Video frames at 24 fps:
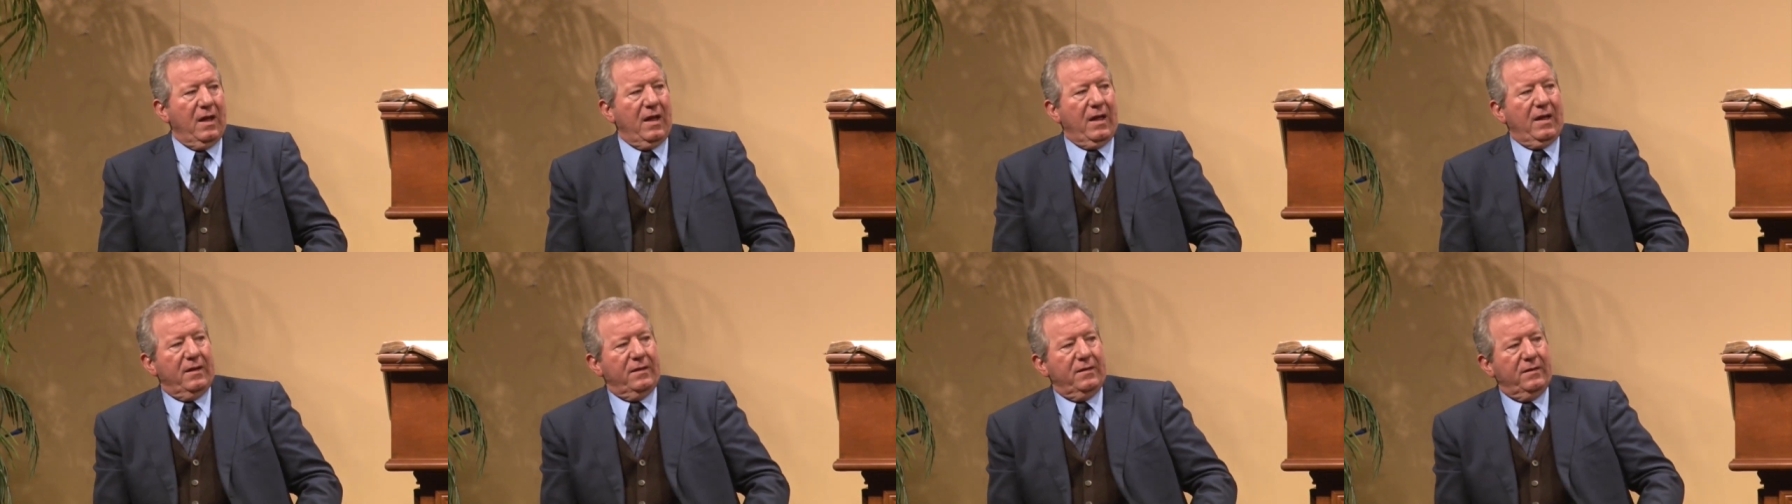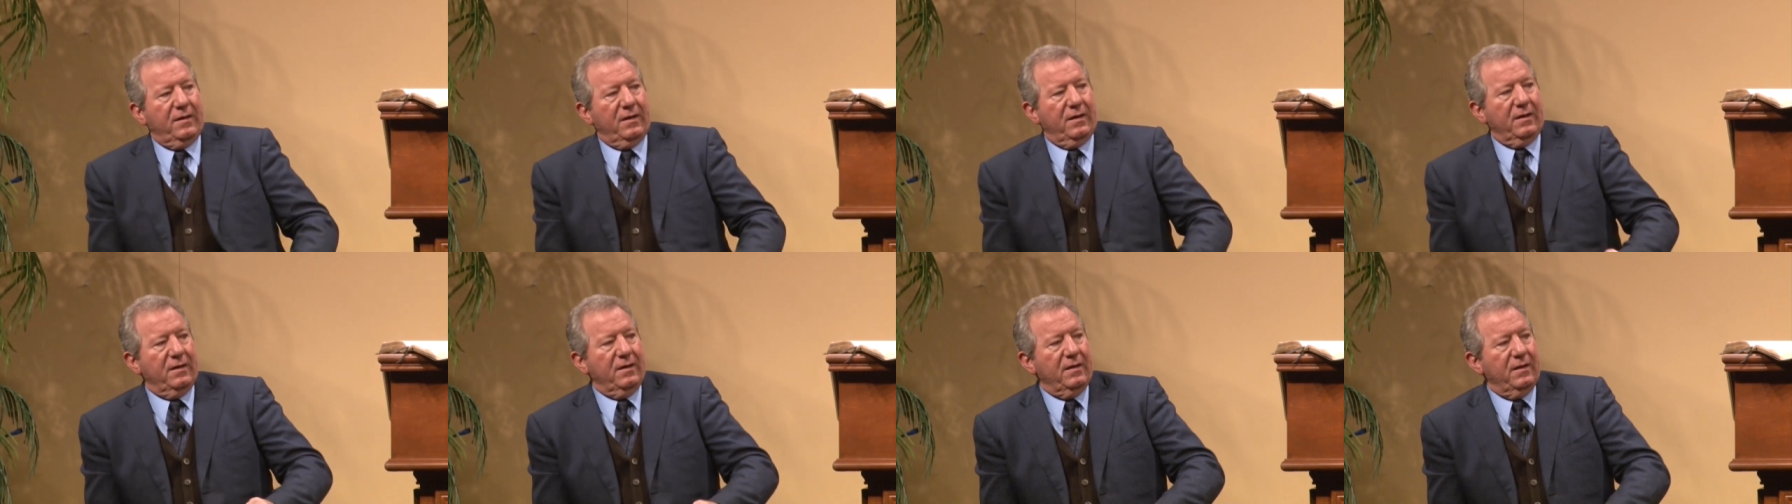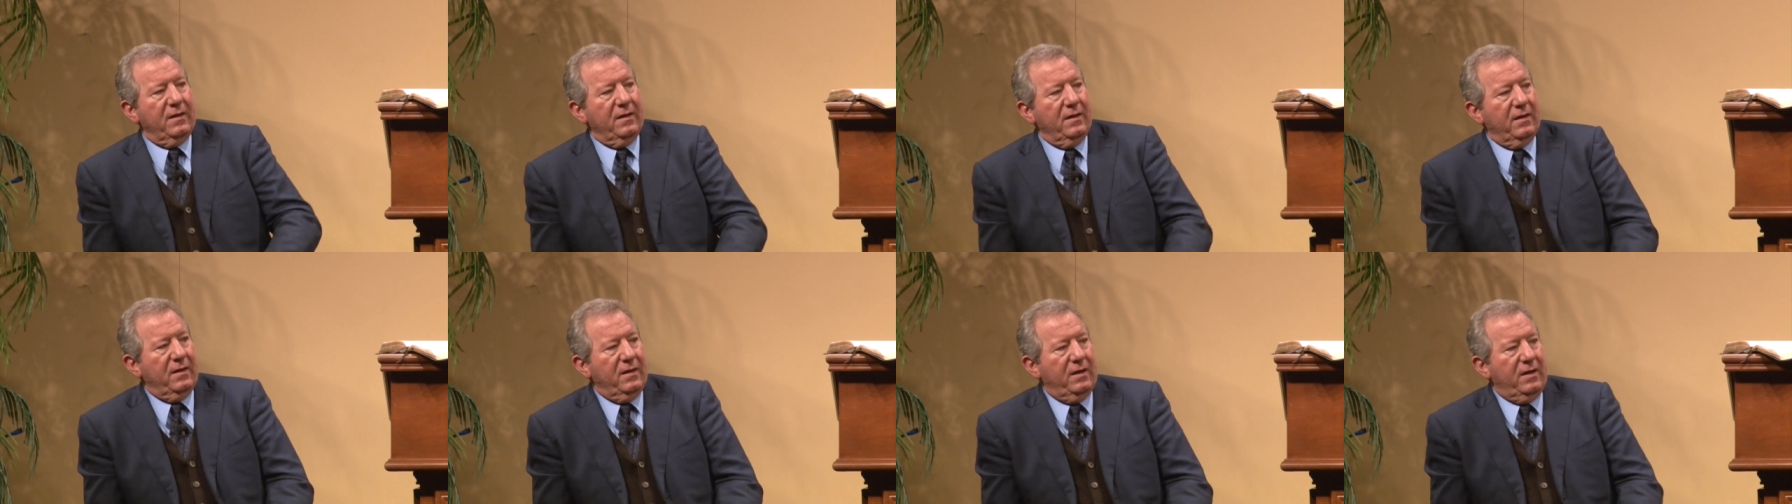And uh,
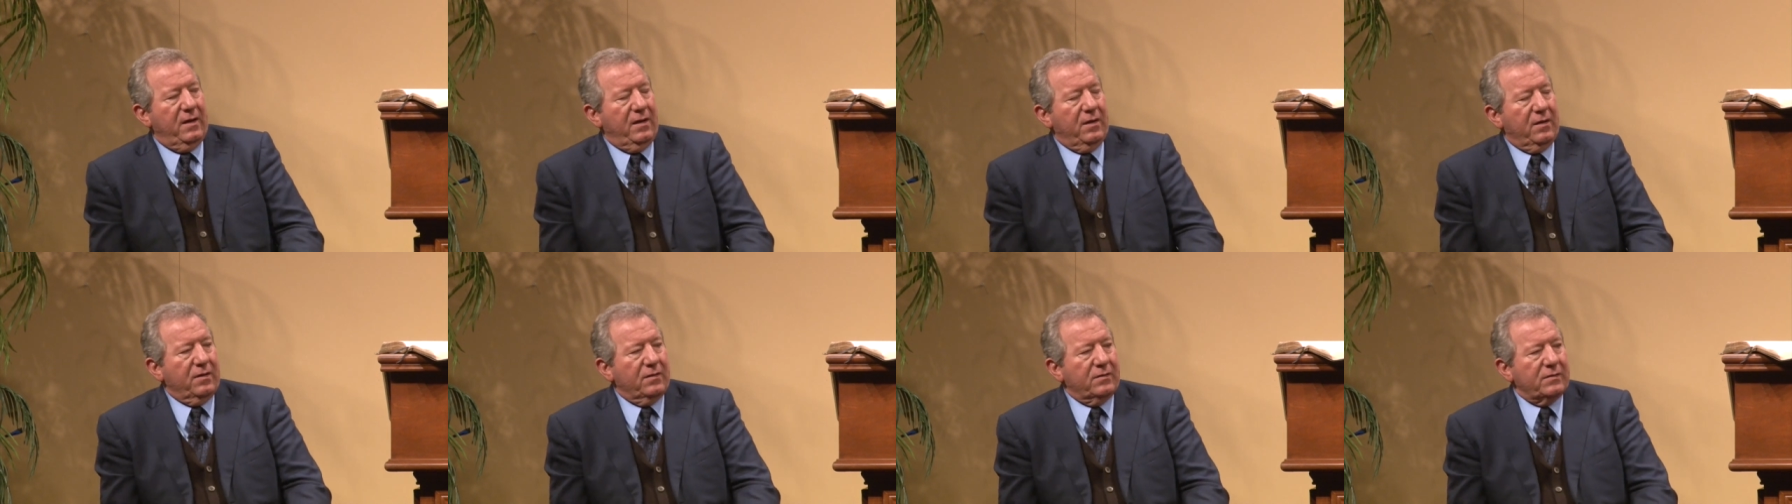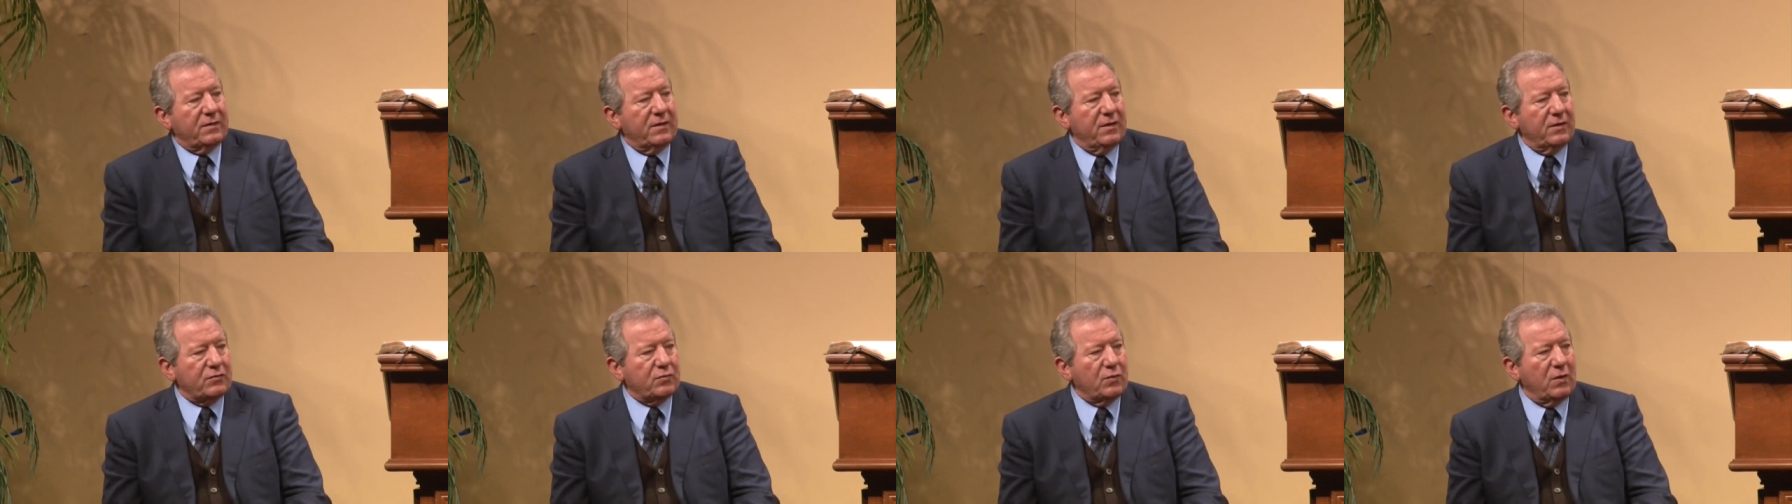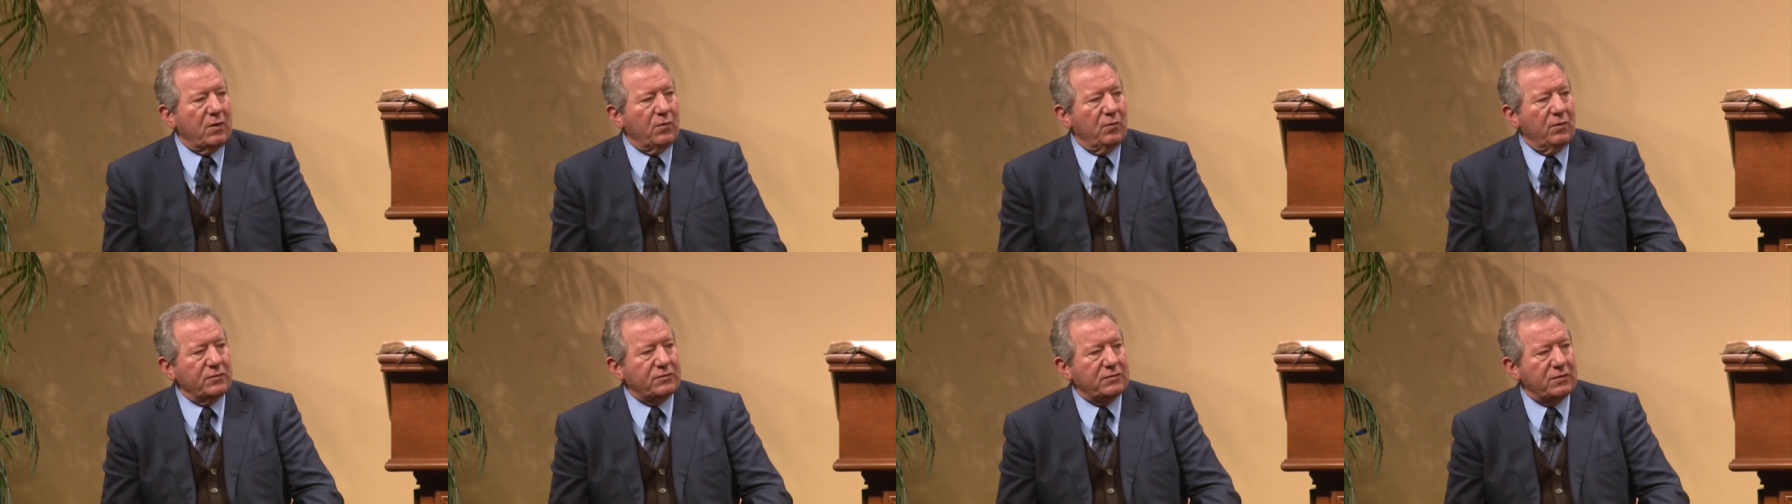here, here's
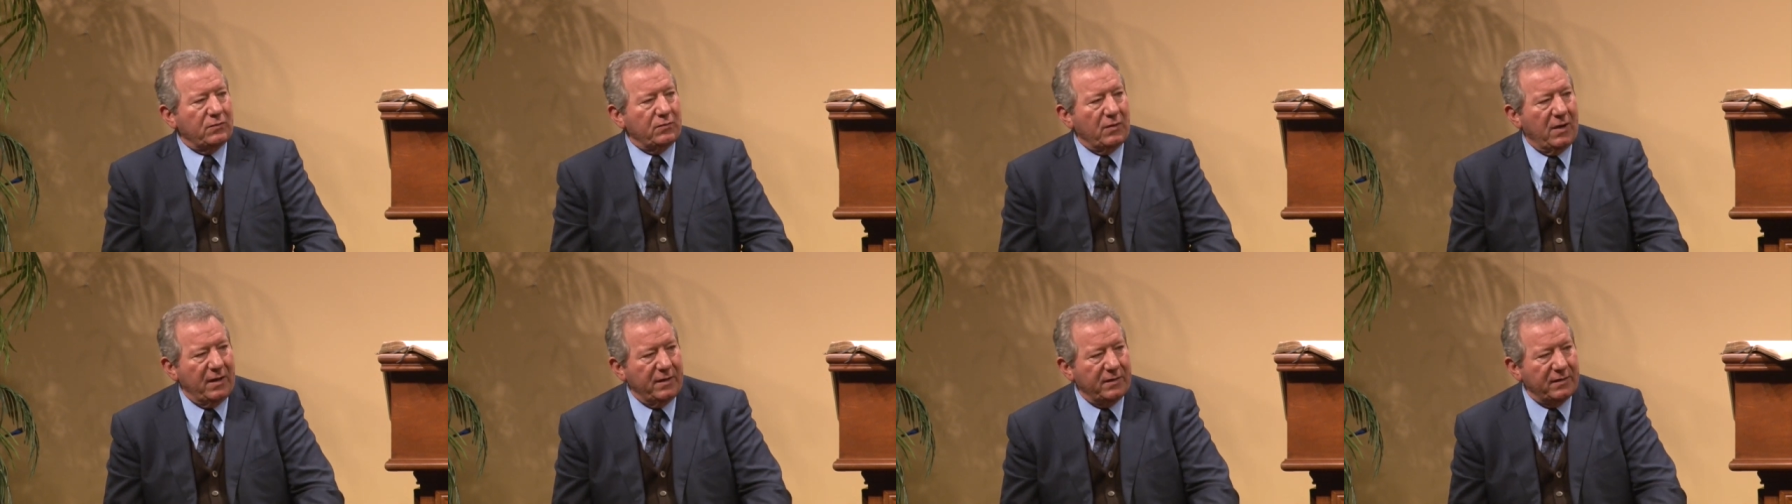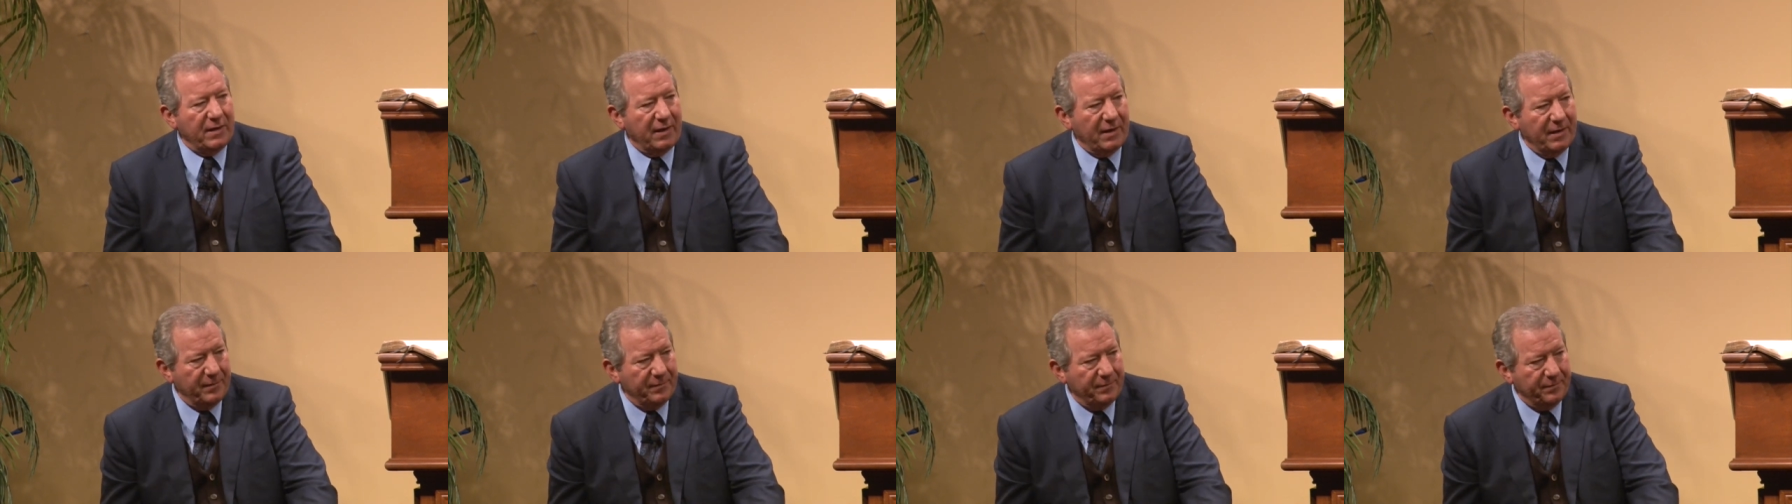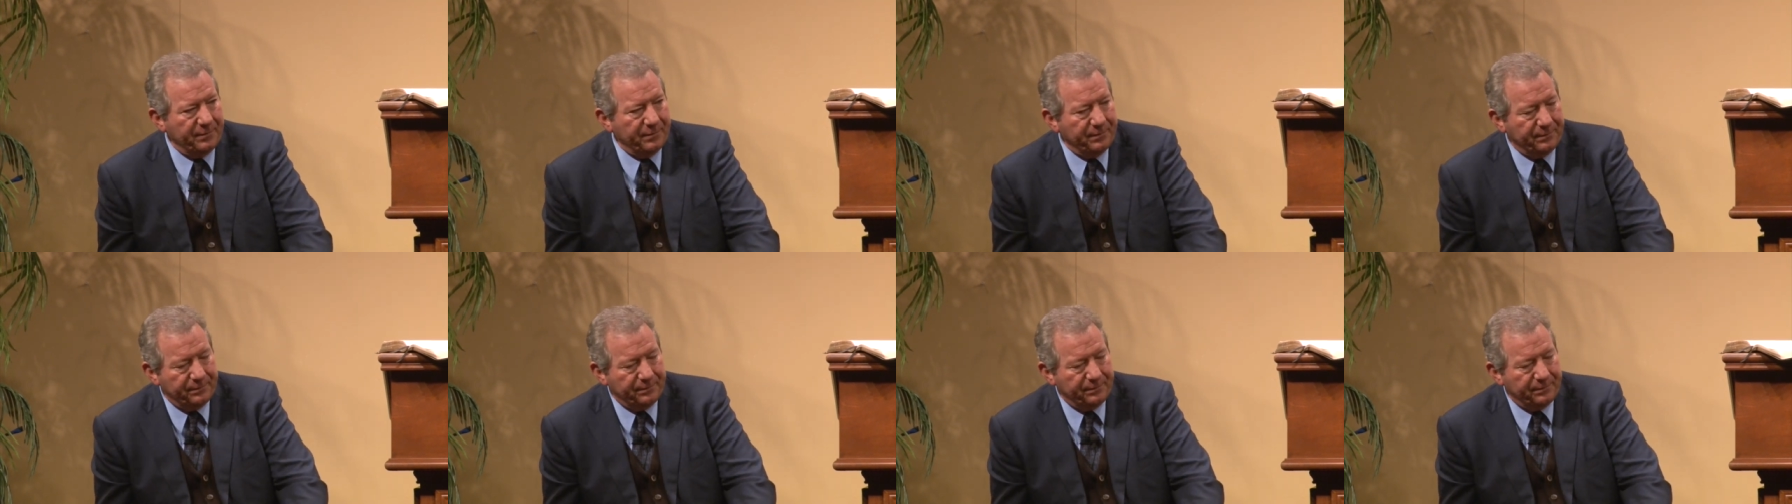what I want you to write down